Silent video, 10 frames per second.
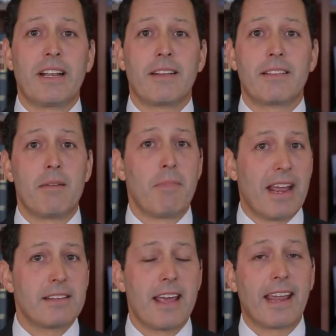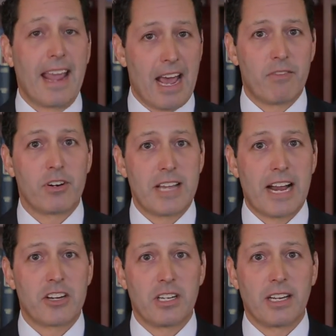that they may take adverse
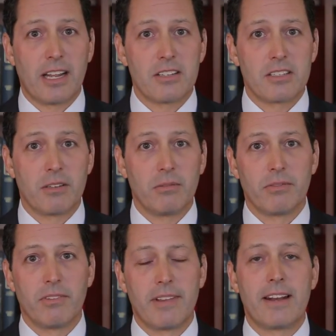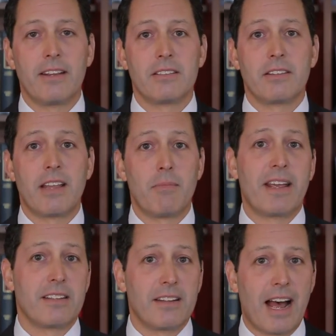action against you, that is, that they
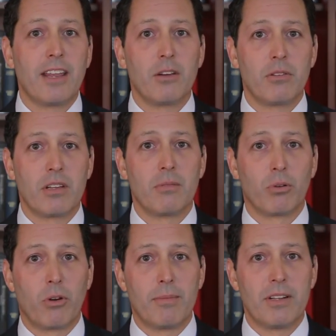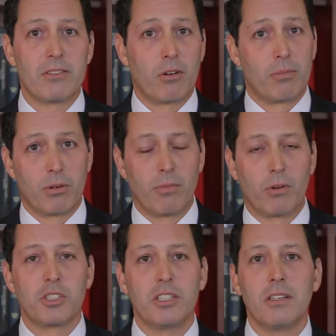may deny you the employment or
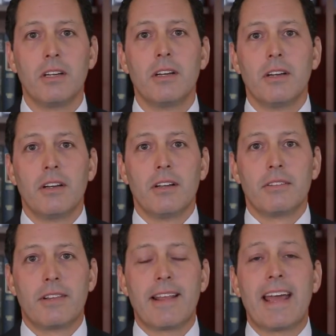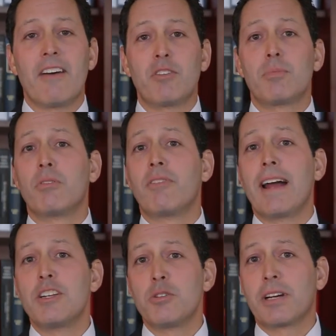promotion, then they have to
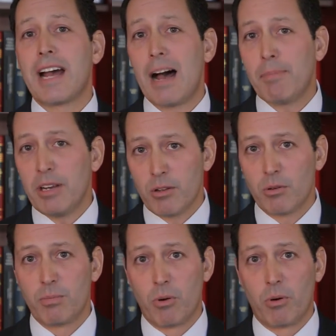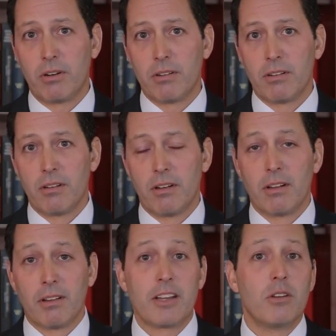provide you a copy of the report,
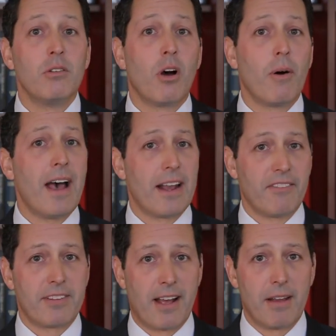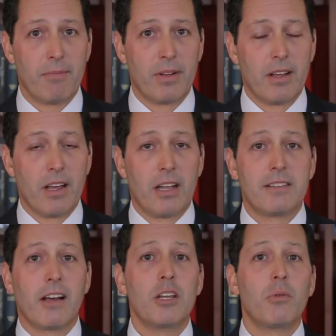let you know ahead of time, and
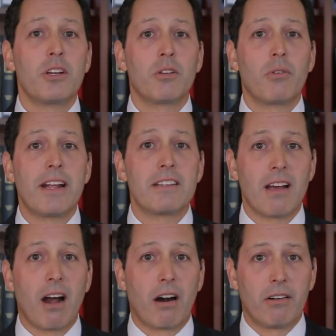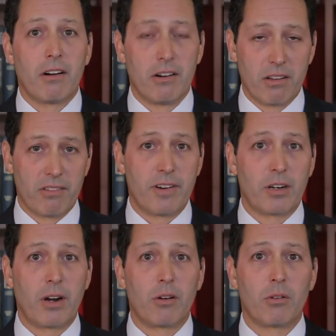tell you what your rights are under the
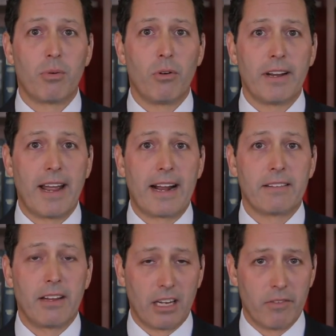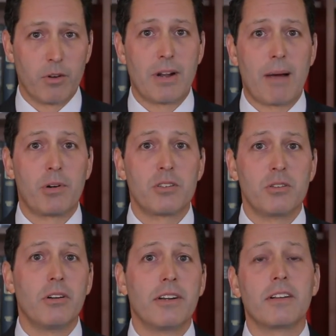Fair Credit Reporting Act and give you an
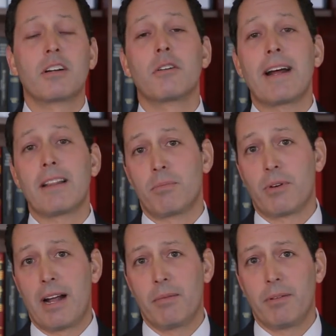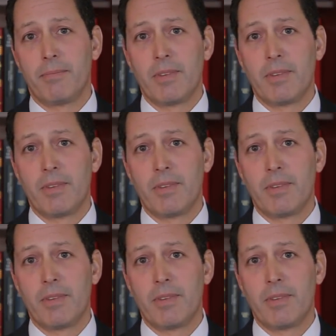opportunity to correct the problem.